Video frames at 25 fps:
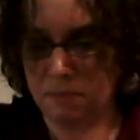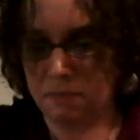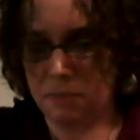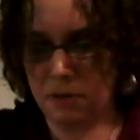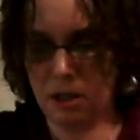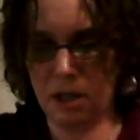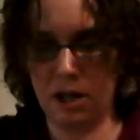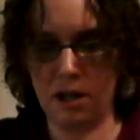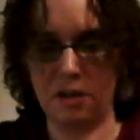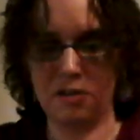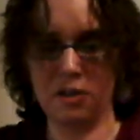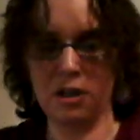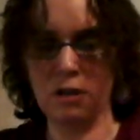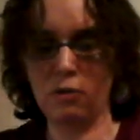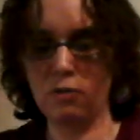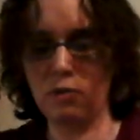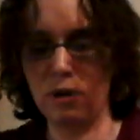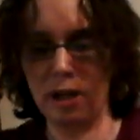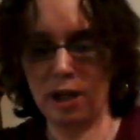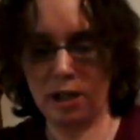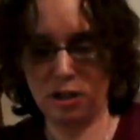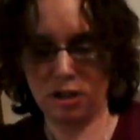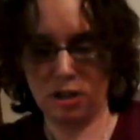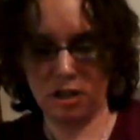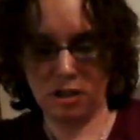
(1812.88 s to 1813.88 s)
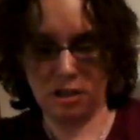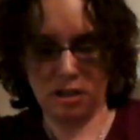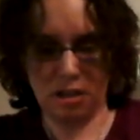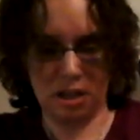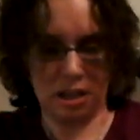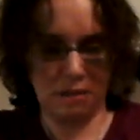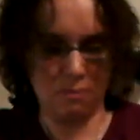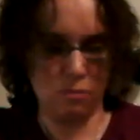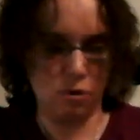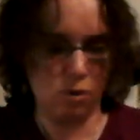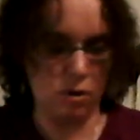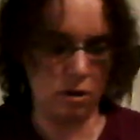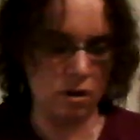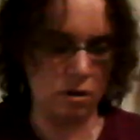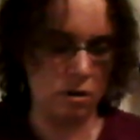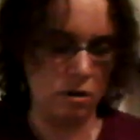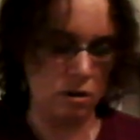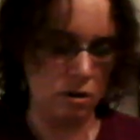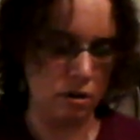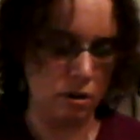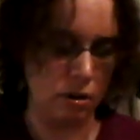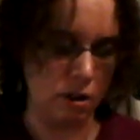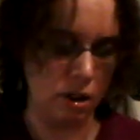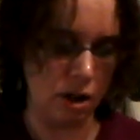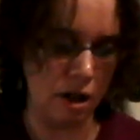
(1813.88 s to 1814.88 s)
that I think we'll actually see more
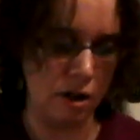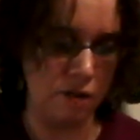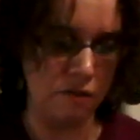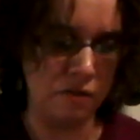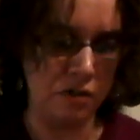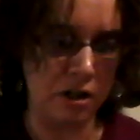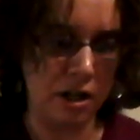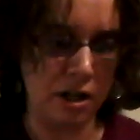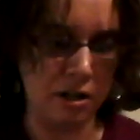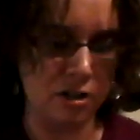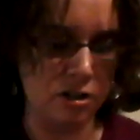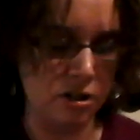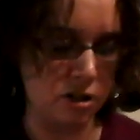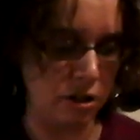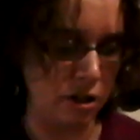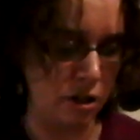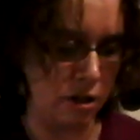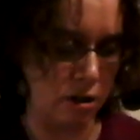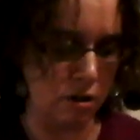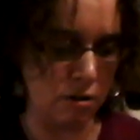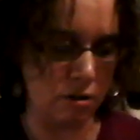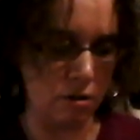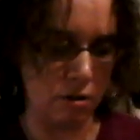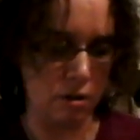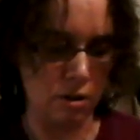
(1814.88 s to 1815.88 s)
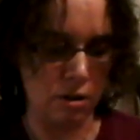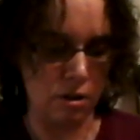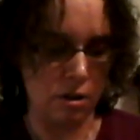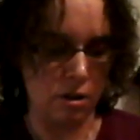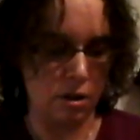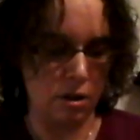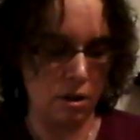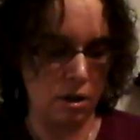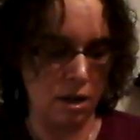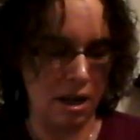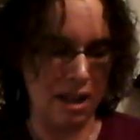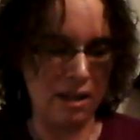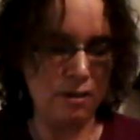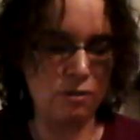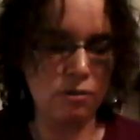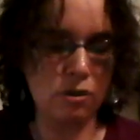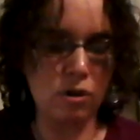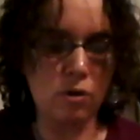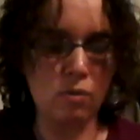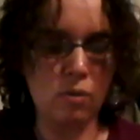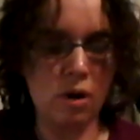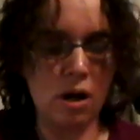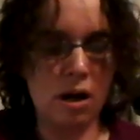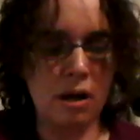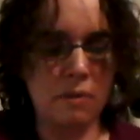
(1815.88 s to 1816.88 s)
love next year. I don't
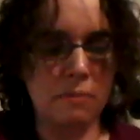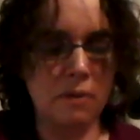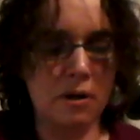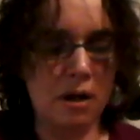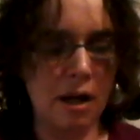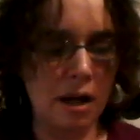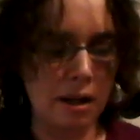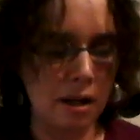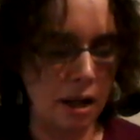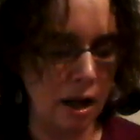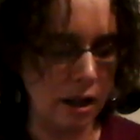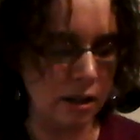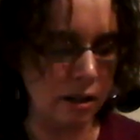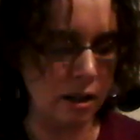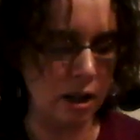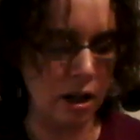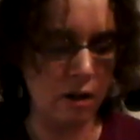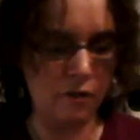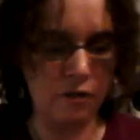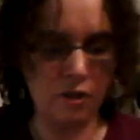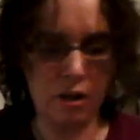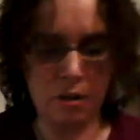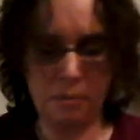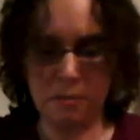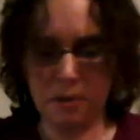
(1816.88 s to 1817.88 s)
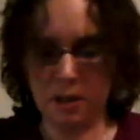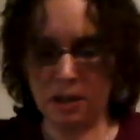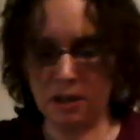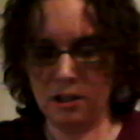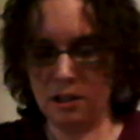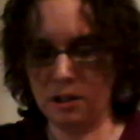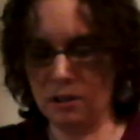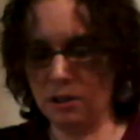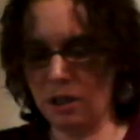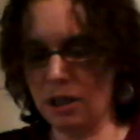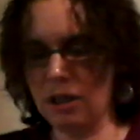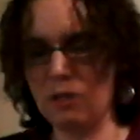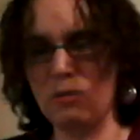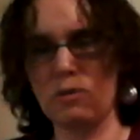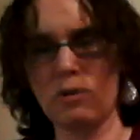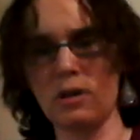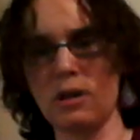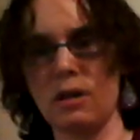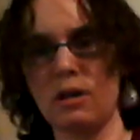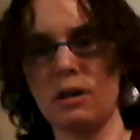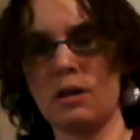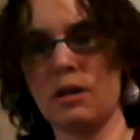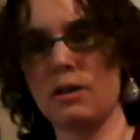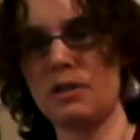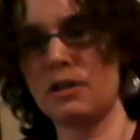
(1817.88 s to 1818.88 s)
know why, but I love it, but I didn't like
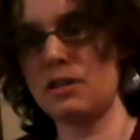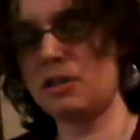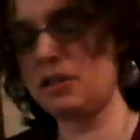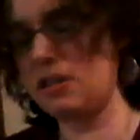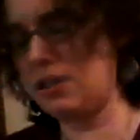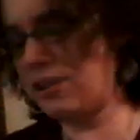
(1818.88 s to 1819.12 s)
working on it this